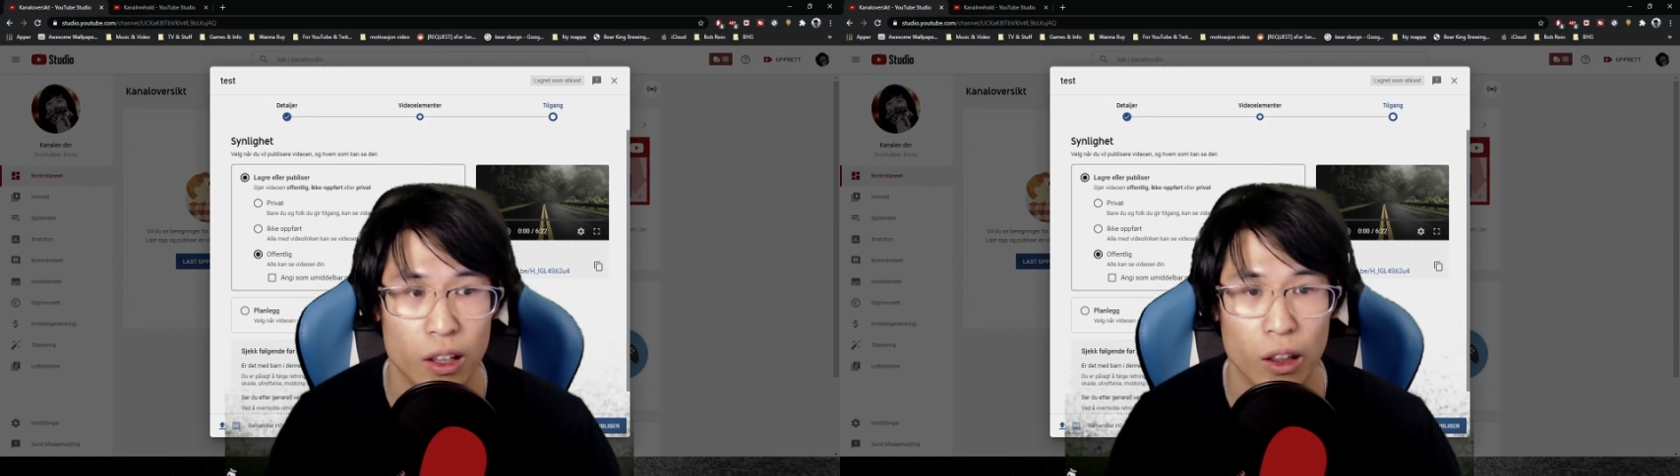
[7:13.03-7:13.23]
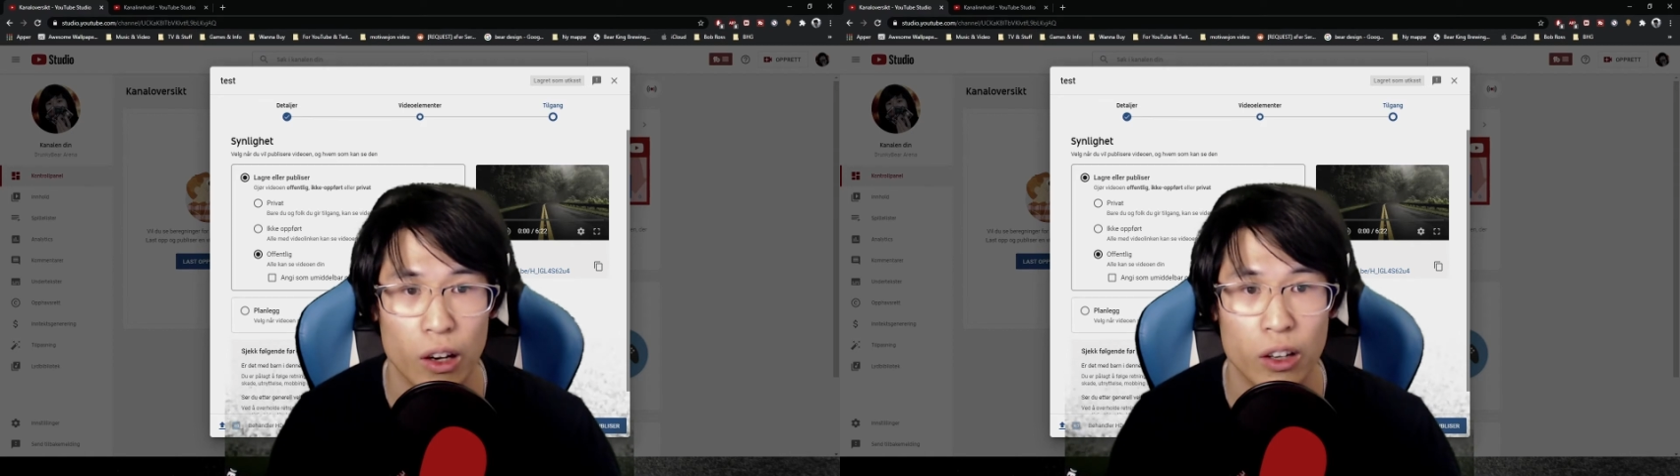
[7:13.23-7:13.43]

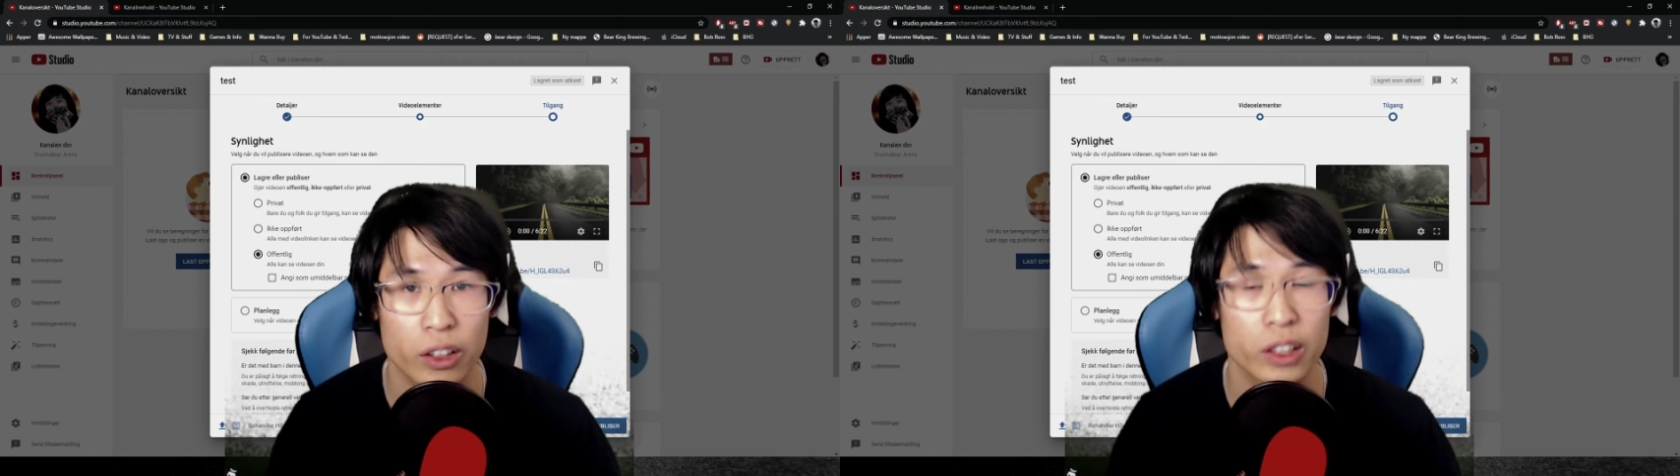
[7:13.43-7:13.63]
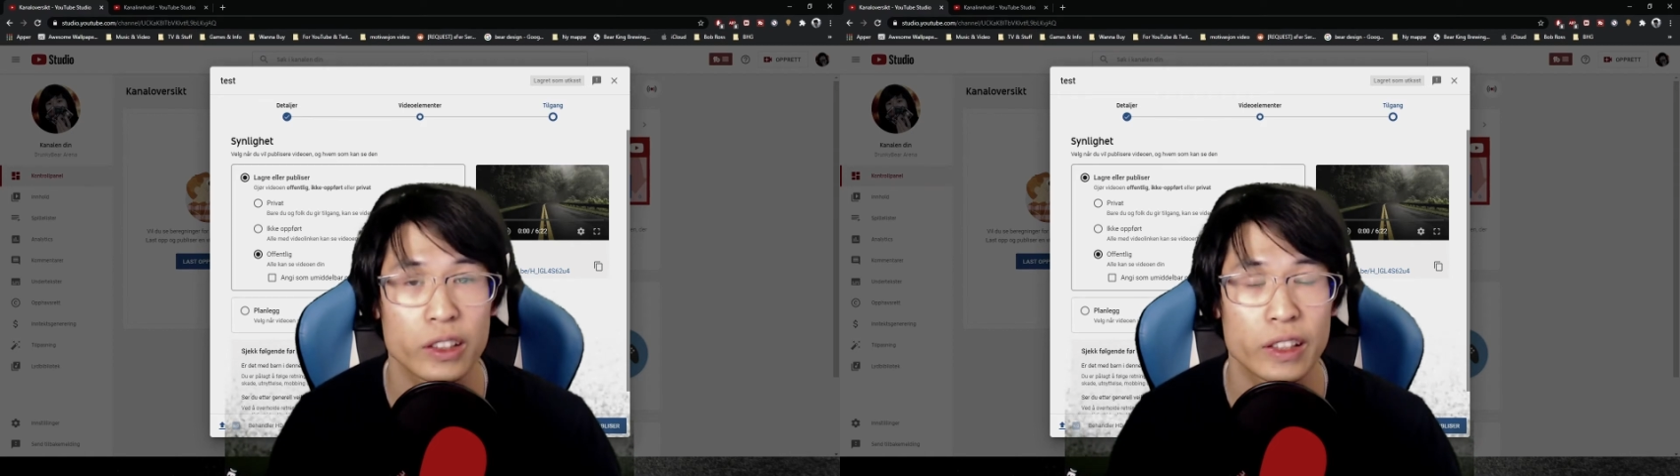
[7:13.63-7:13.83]

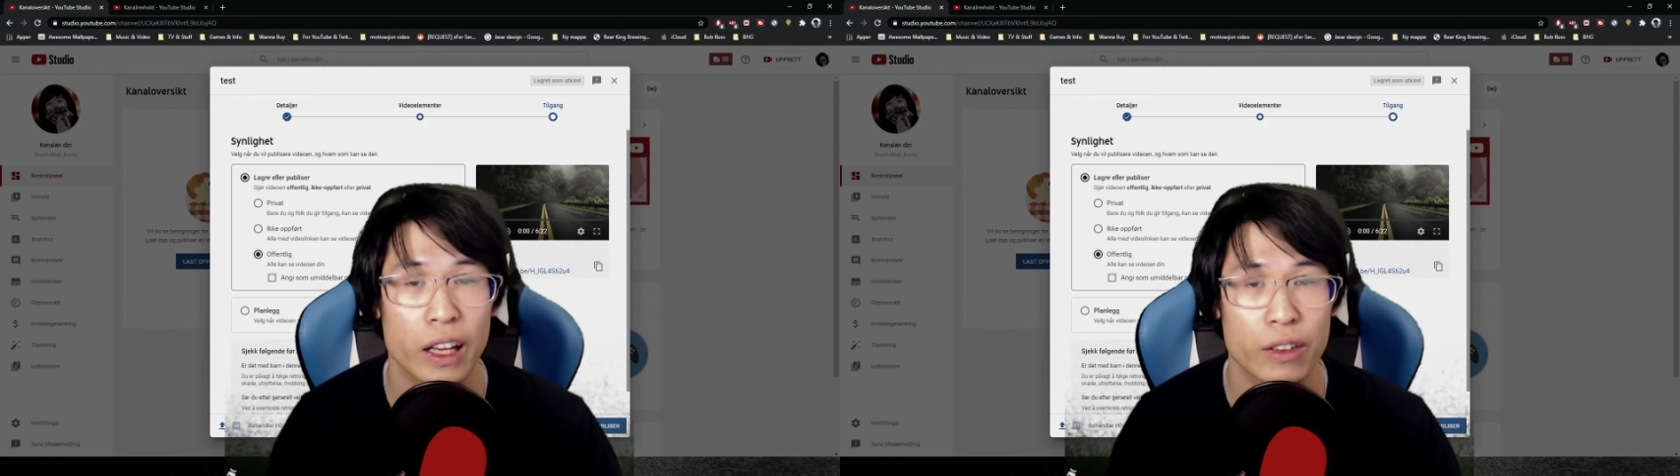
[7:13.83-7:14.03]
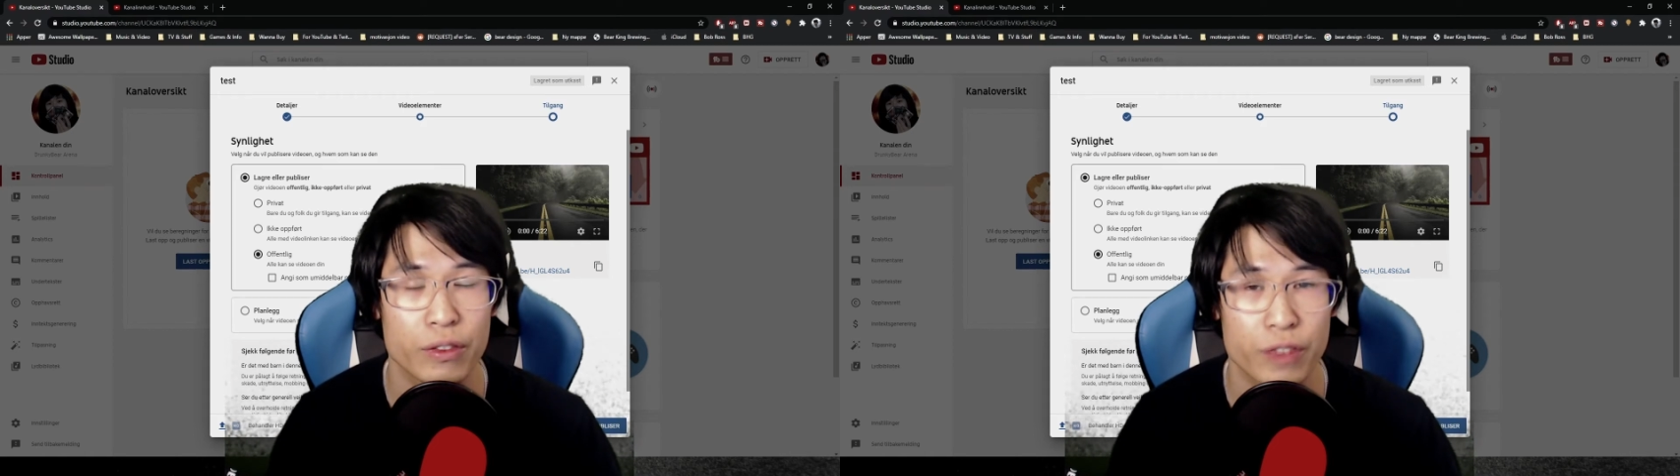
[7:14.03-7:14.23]
longer
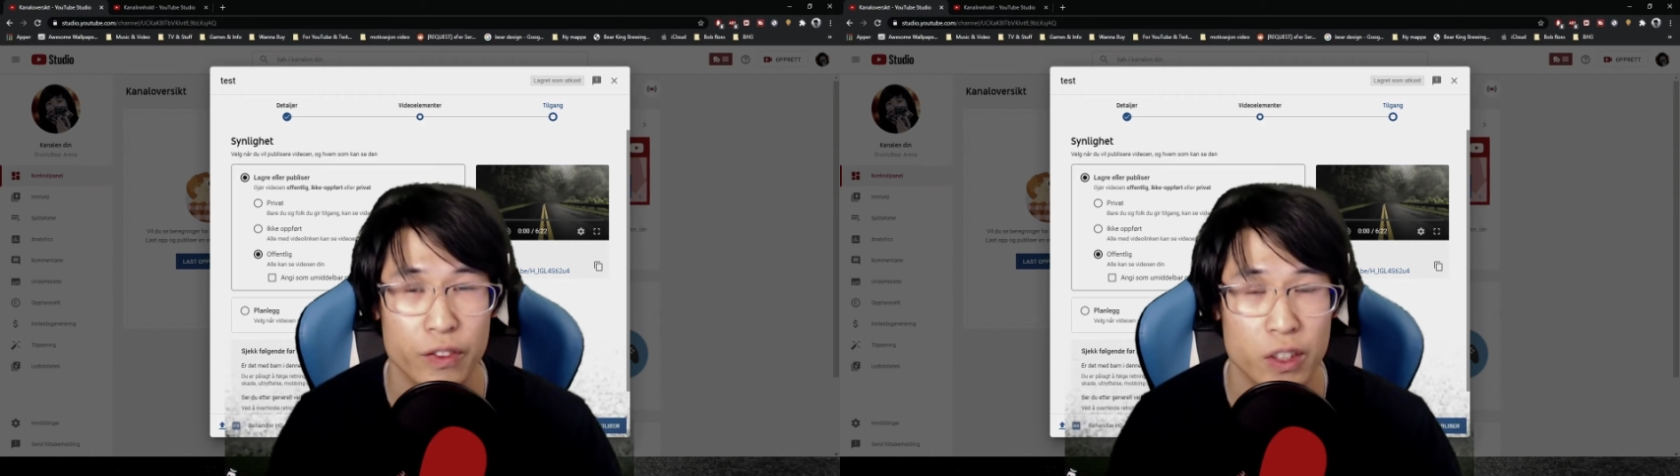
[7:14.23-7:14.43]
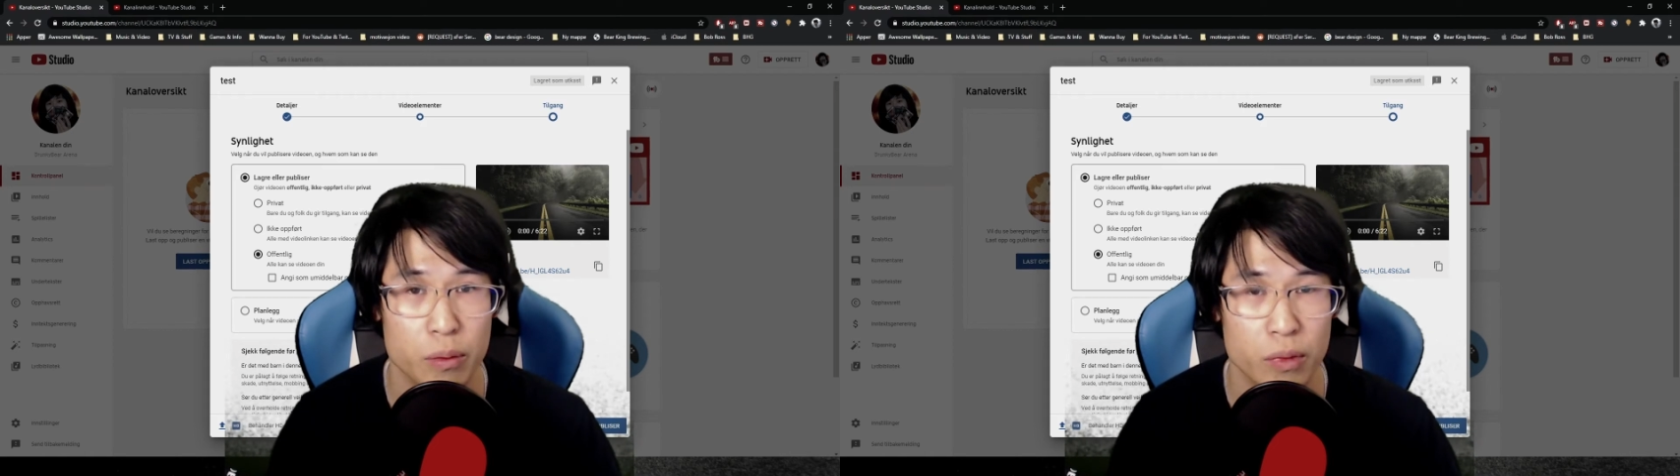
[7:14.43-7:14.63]
than
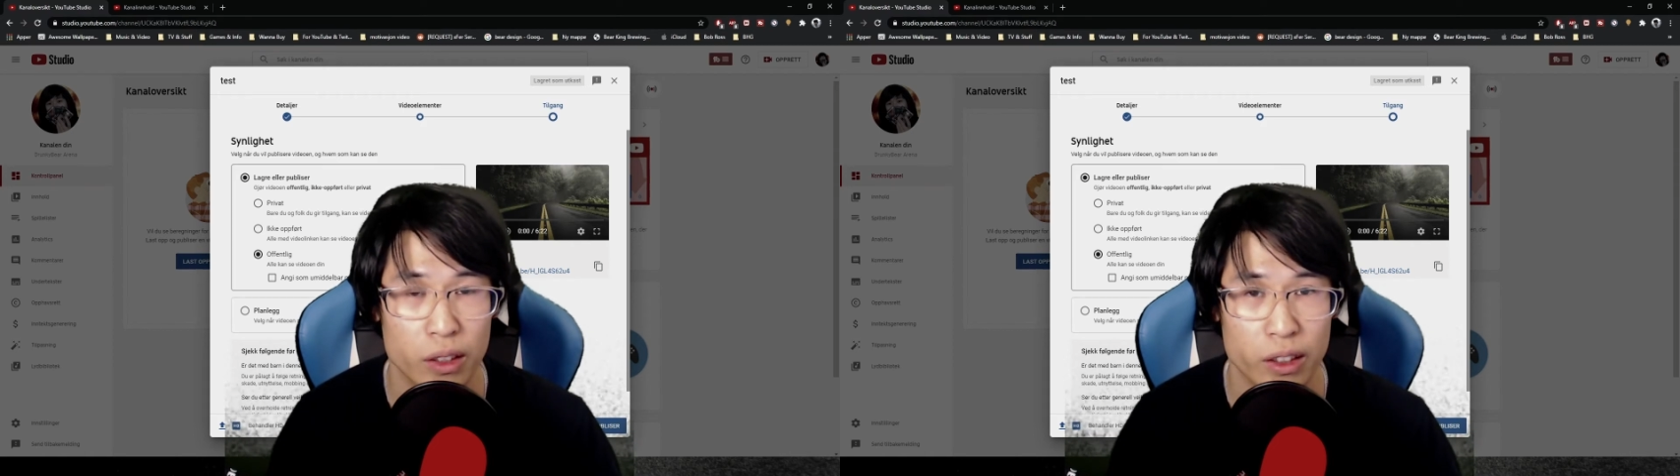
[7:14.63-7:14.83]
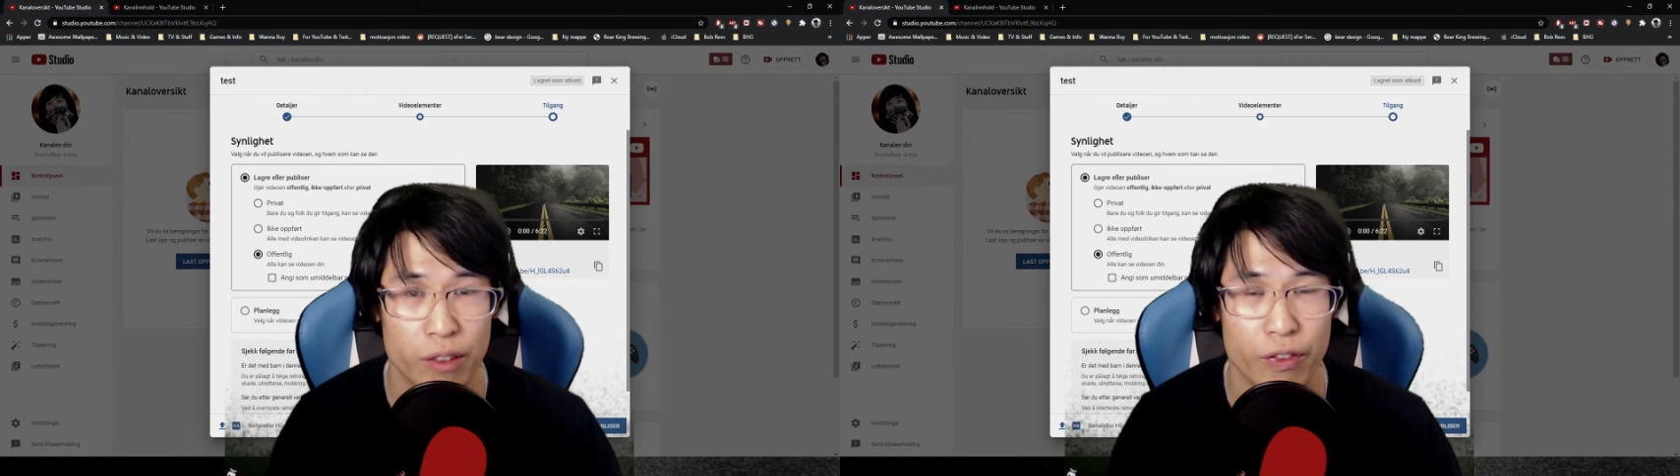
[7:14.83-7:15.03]

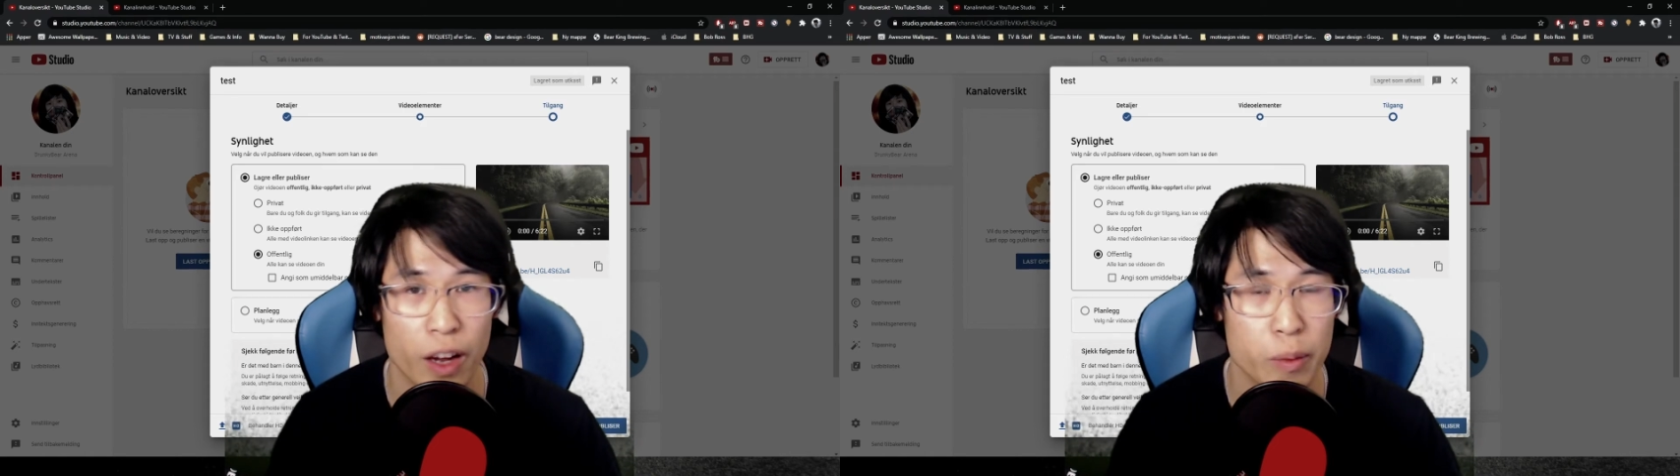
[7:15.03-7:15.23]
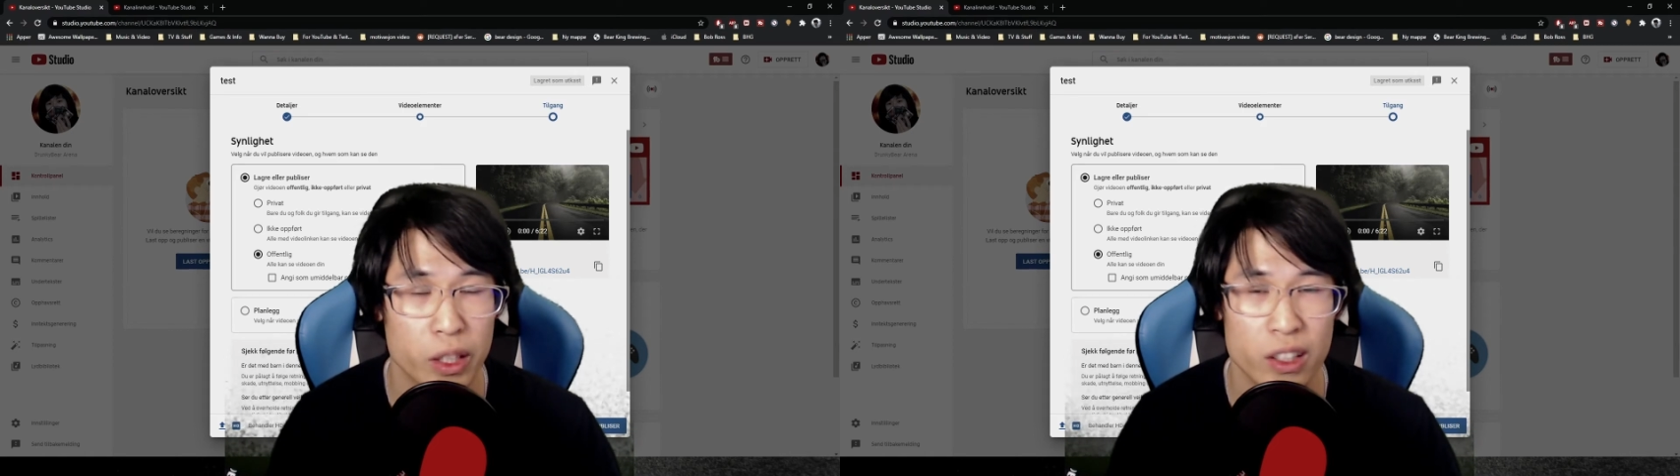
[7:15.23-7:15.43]

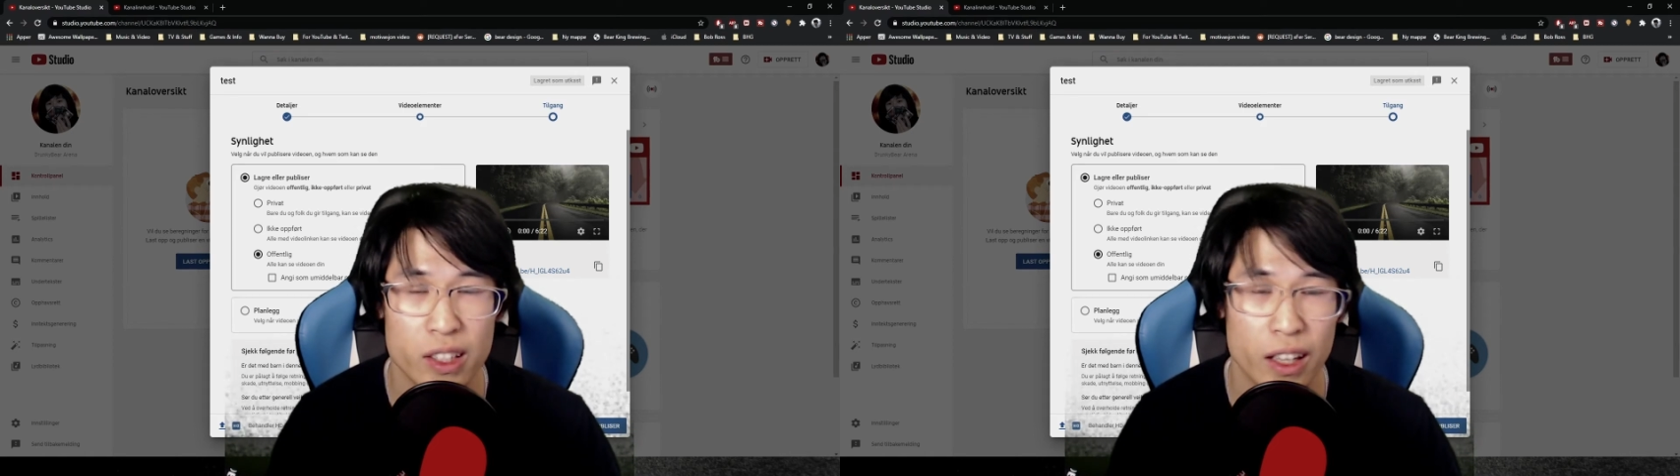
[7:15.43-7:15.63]
5 minutes